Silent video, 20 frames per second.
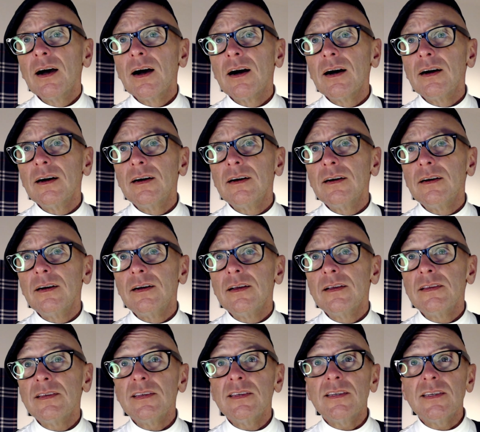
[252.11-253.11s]
Uh,
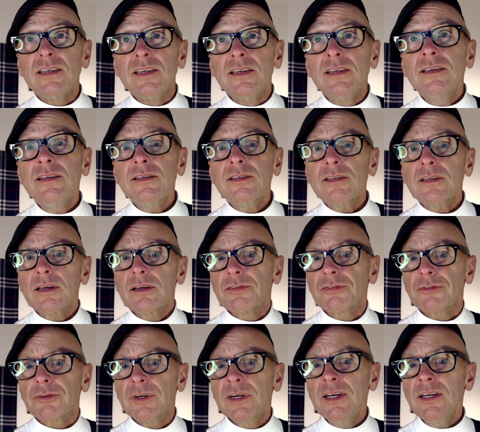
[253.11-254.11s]
is
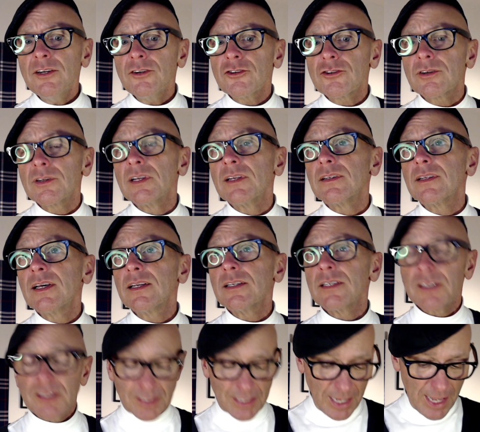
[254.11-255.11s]
French, and that
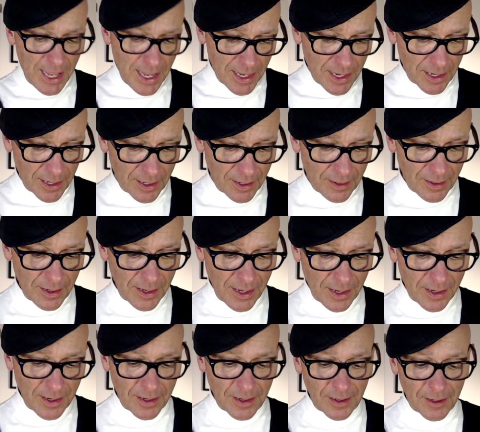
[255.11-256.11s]
is a
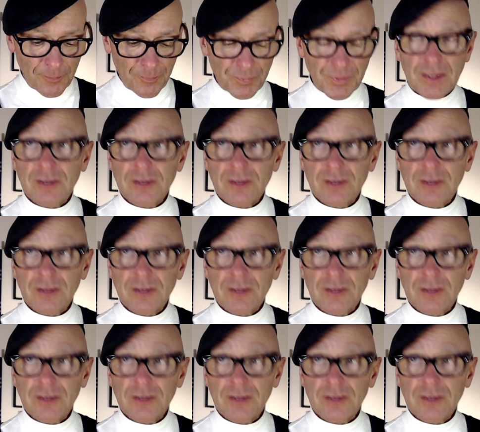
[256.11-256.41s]
a.